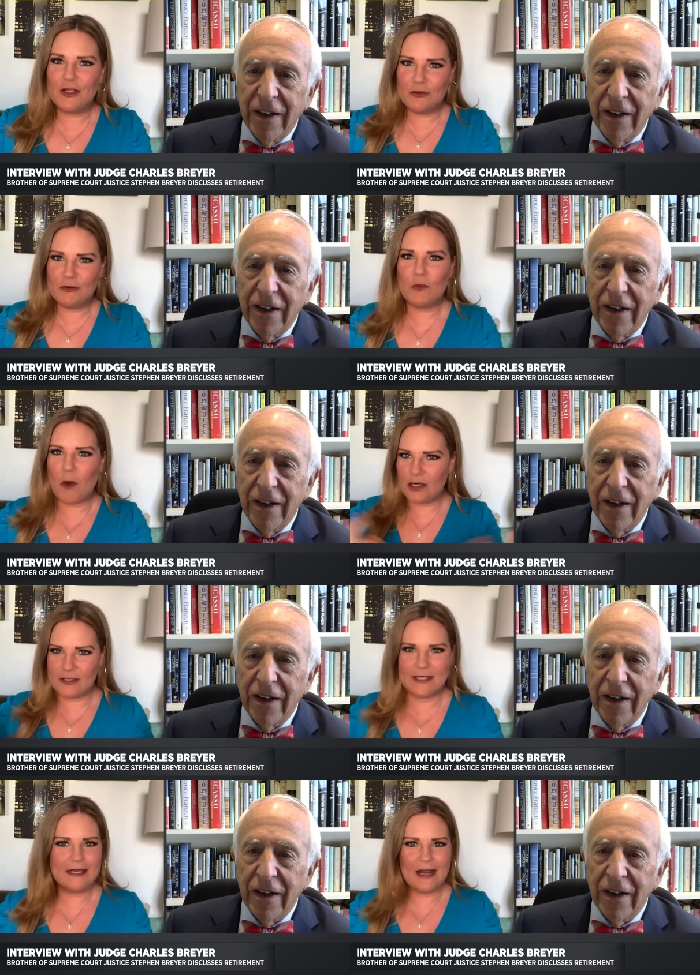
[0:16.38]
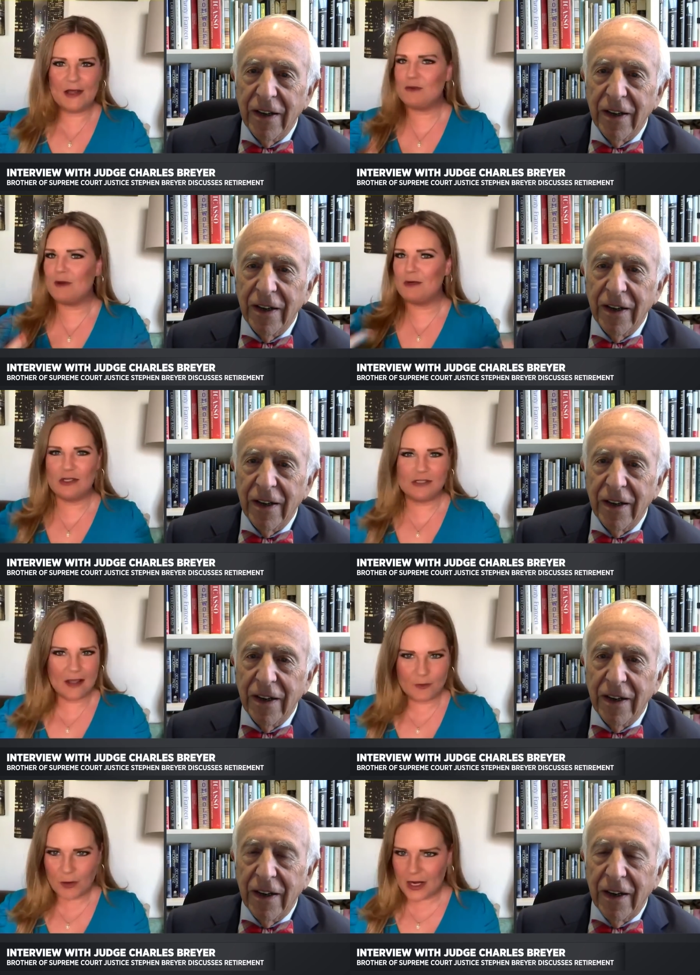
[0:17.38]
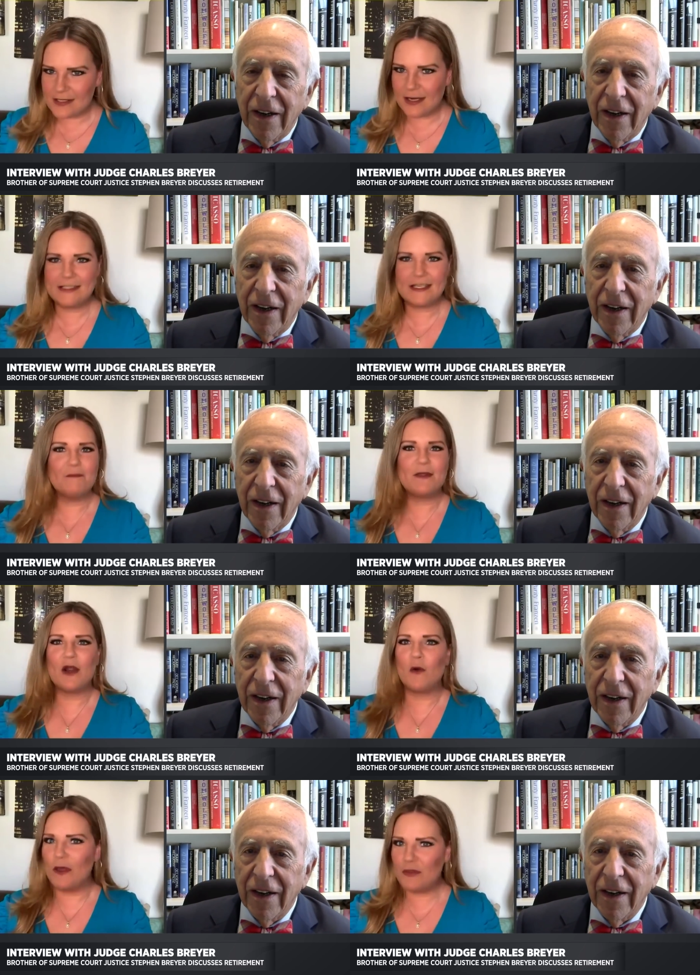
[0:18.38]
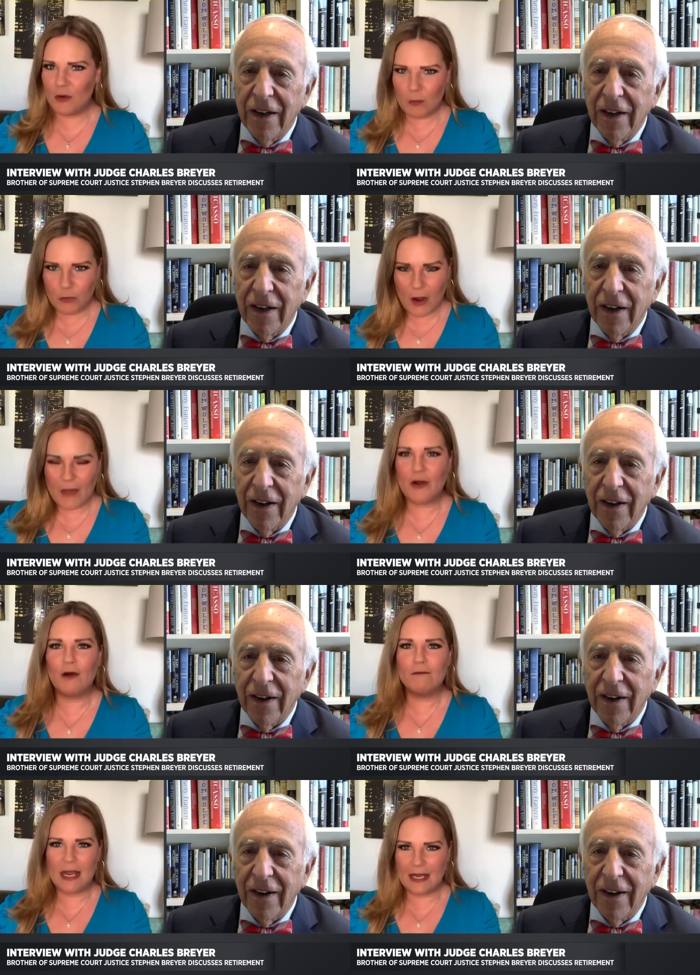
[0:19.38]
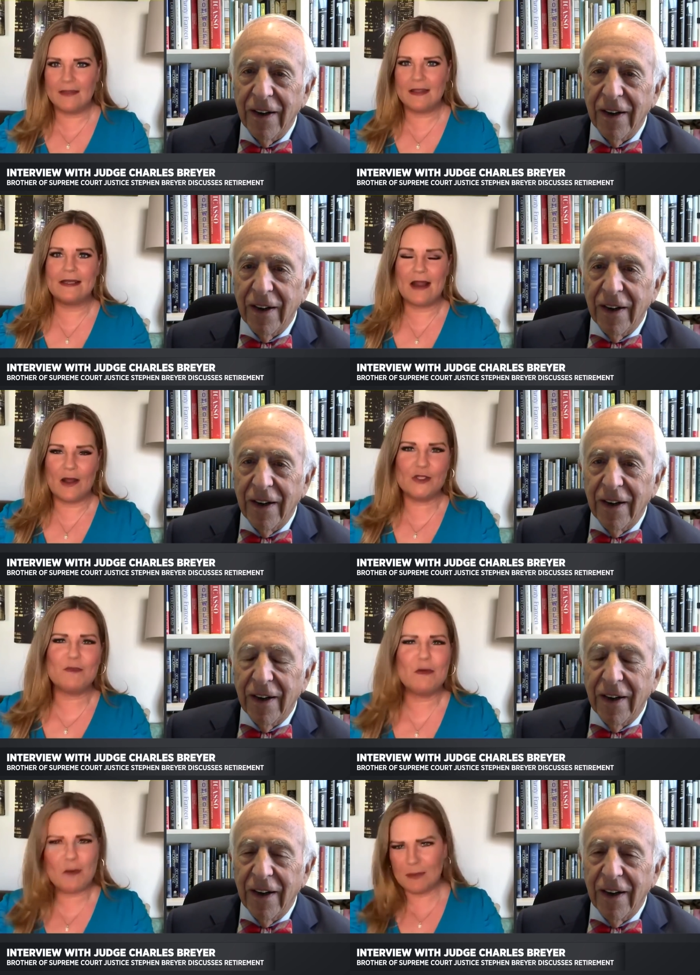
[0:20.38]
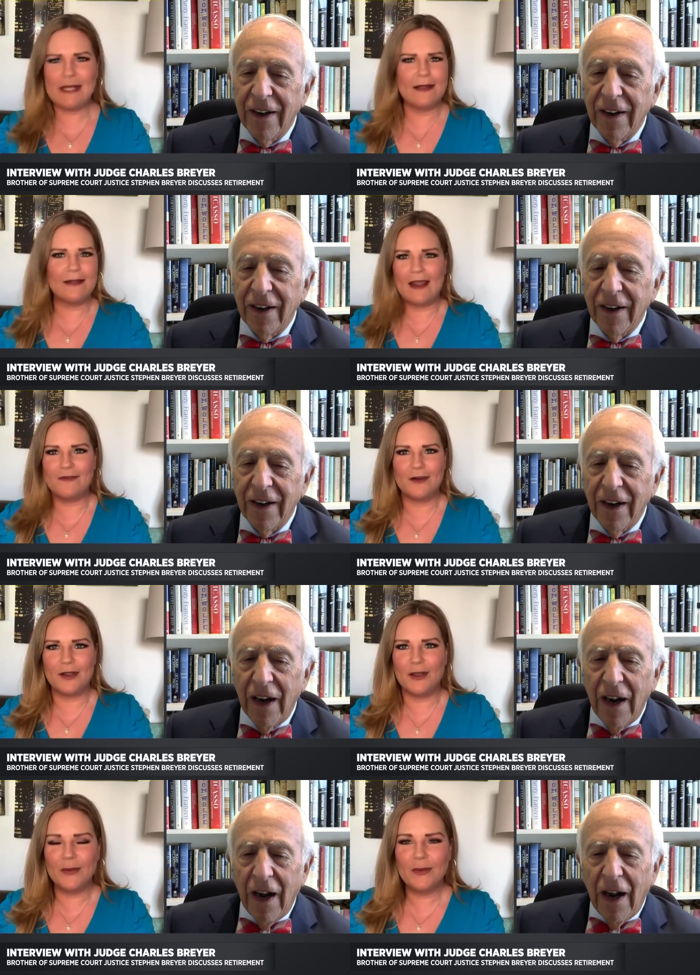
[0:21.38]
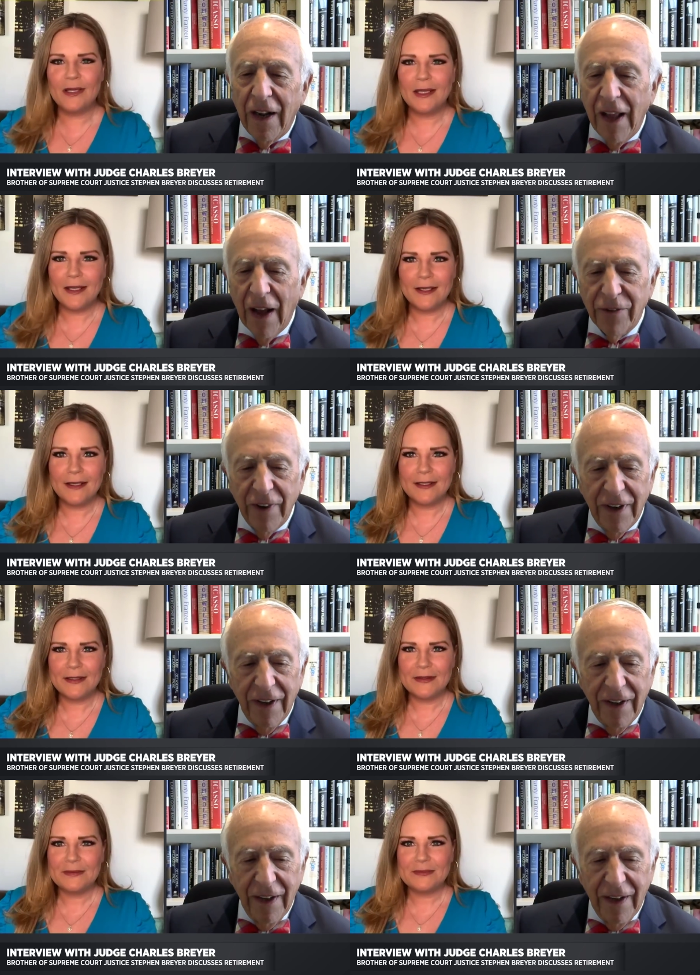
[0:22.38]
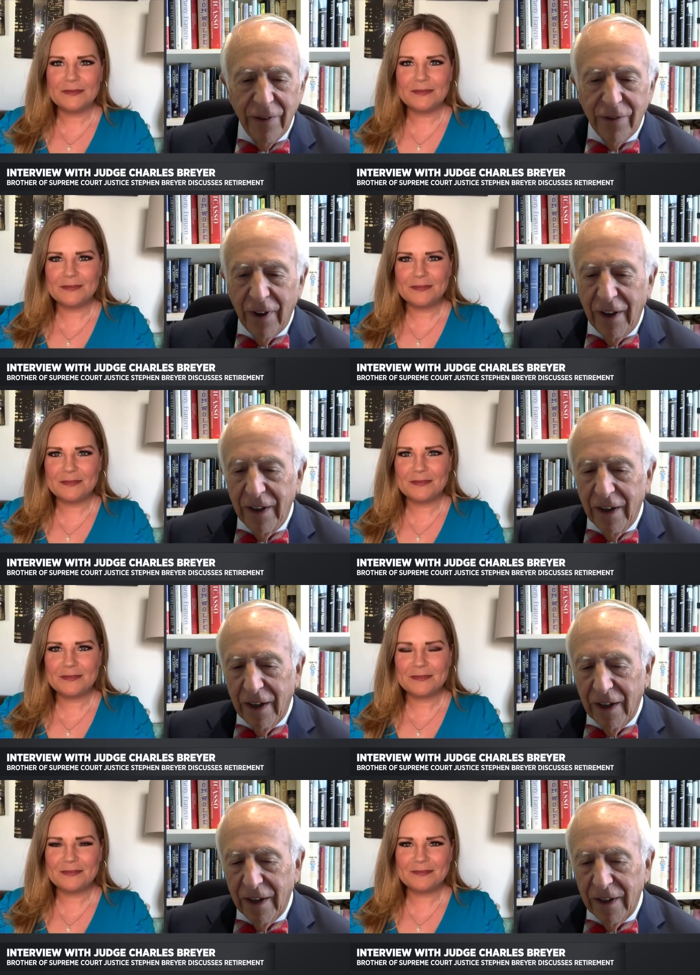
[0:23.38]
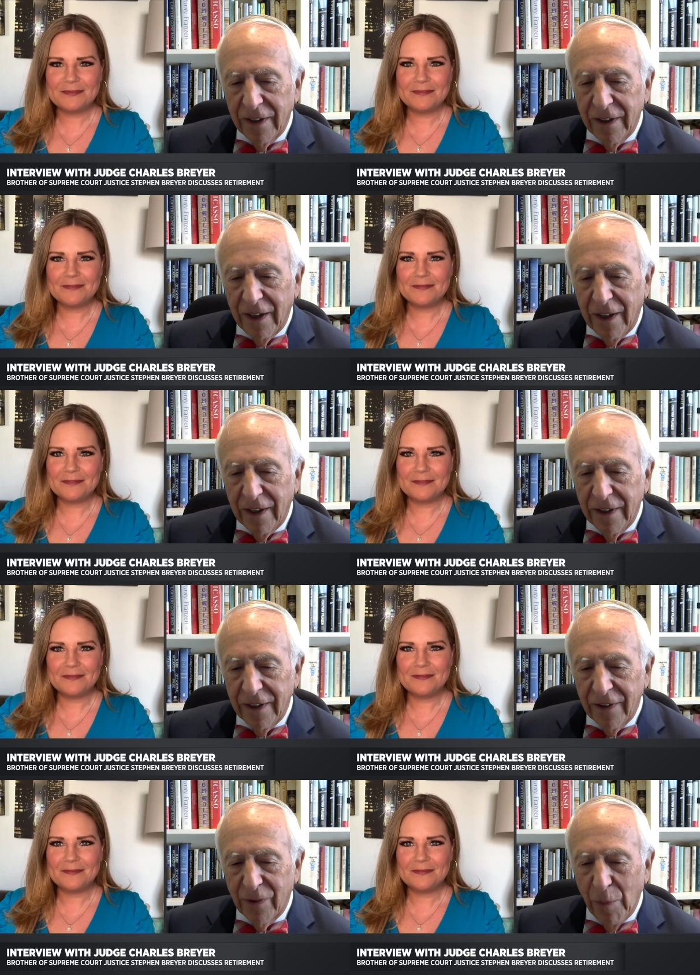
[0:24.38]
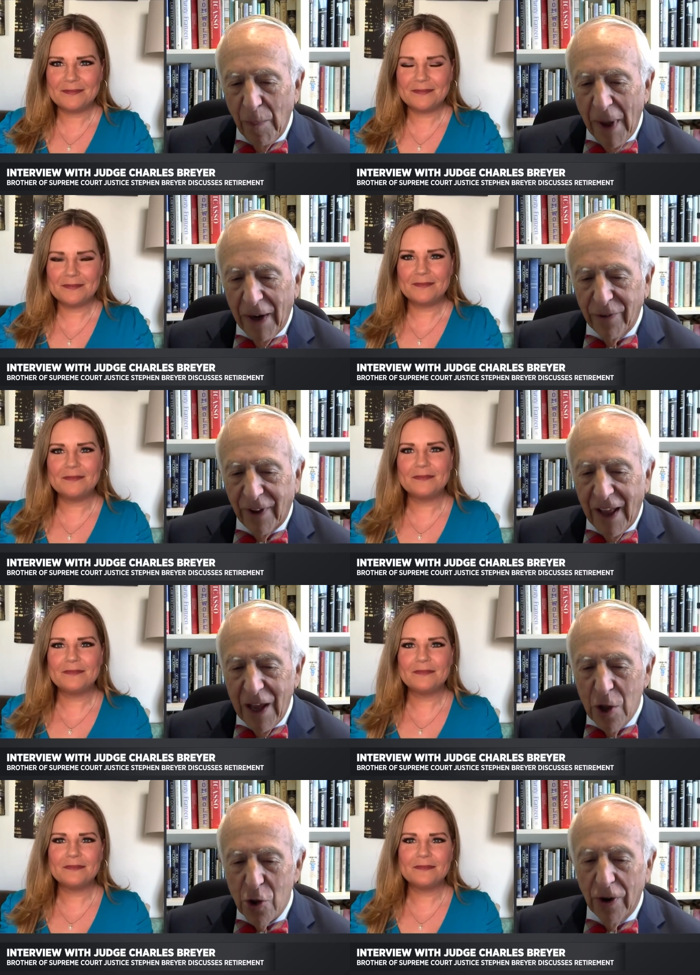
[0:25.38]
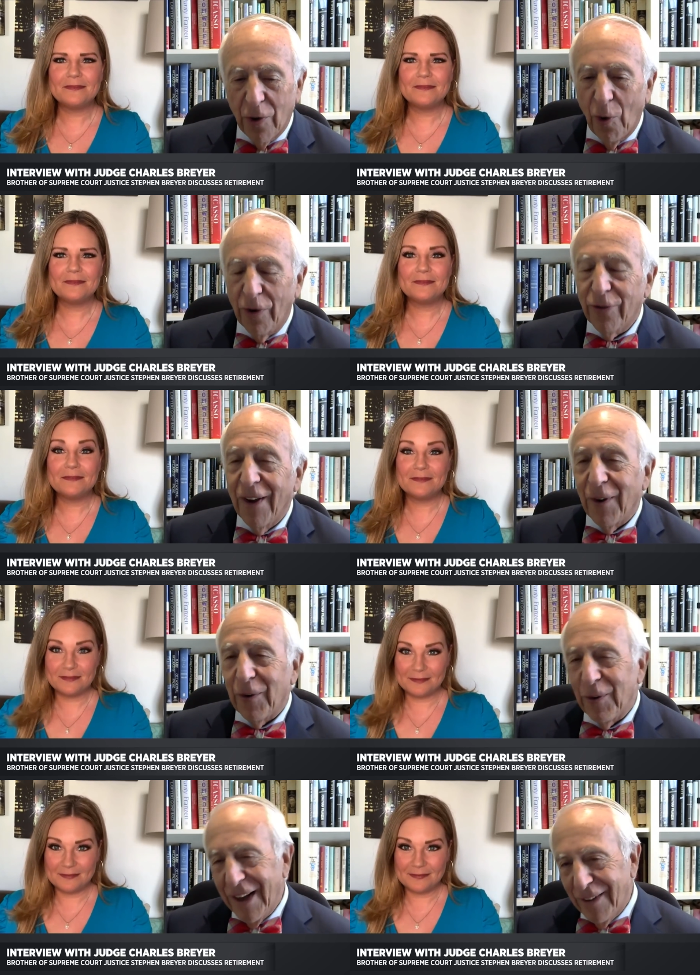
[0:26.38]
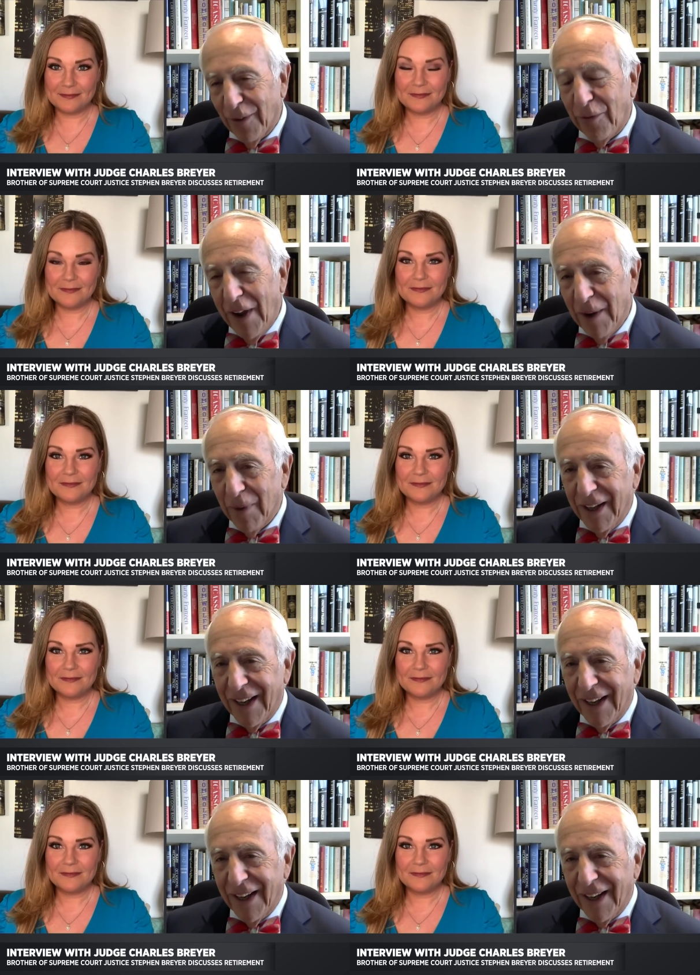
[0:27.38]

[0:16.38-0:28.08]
Speaker 1: watch this announcement. We just saw the president up there with your brother making this announcement. What was that like for you?
Speaker 2: Yes, it, it is a uh, uh, it's a momentous occasion. Of course, it's a family